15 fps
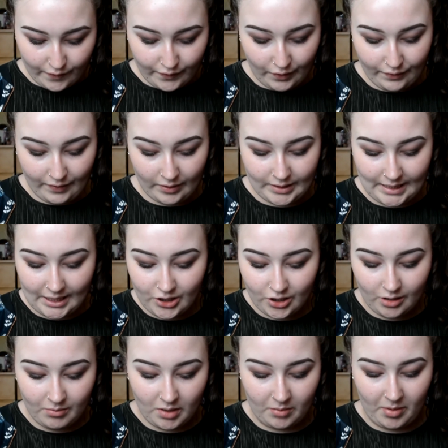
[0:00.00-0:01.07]
for foundation,
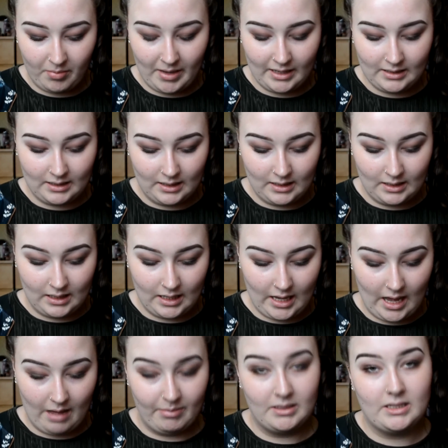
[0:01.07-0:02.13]
I'm going to be mixing the
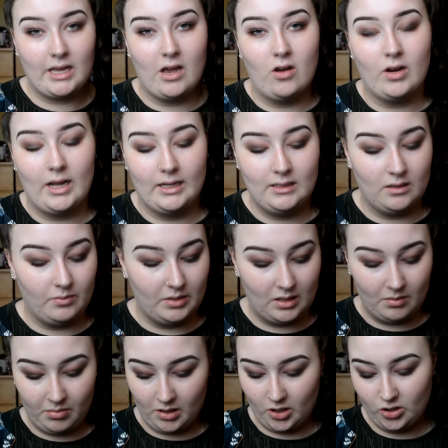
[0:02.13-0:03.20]
Urban Decay Nighter with
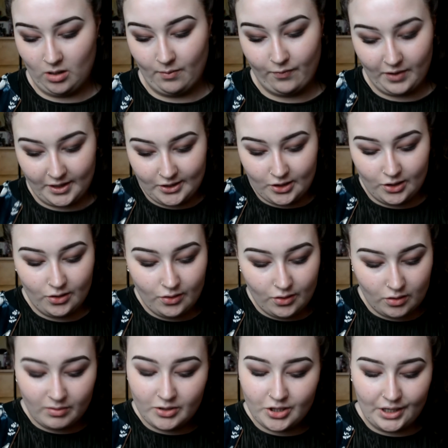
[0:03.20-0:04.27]
the Body Shop Fresh
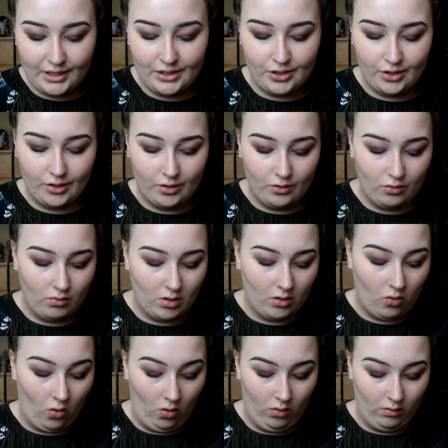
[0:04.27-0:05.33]
Nude, which I do
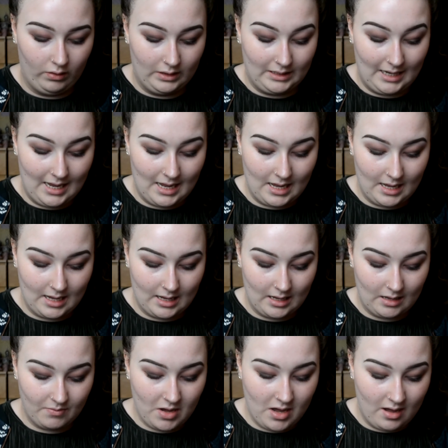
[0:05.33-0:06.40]
all the
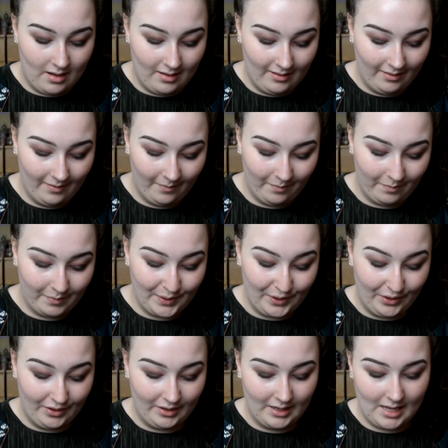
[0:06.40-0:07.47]
time.
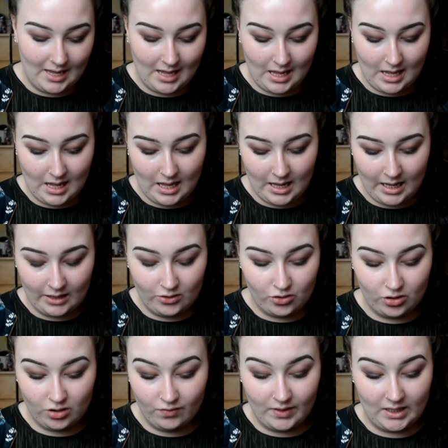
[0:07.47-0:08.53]
But it's
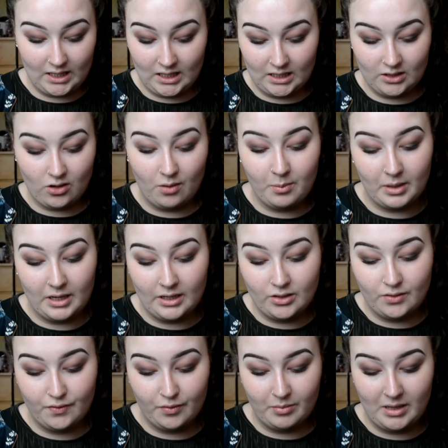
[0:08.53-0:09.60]
just a really nice
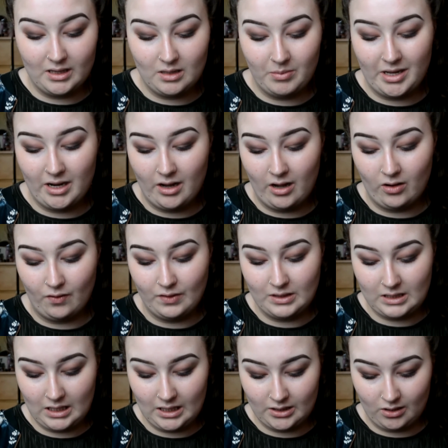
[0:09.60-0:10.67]
combination for me at the minute, and
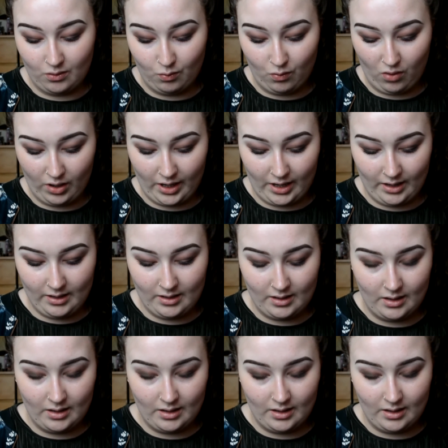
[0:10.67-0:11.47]
obviously I don't want to,